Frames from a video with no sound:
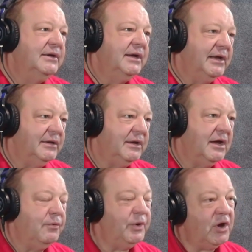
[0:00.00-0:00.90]
And
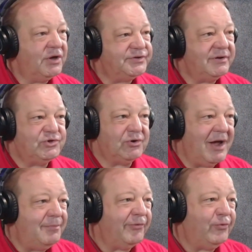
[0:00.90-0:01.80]
we also have try
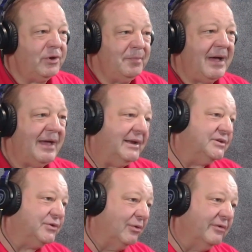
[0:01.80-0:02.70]
it before you buy it. I
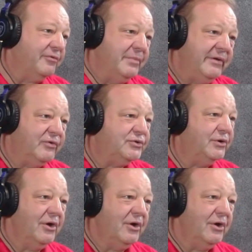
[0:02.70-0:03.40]
stole it from Beaver Toyota.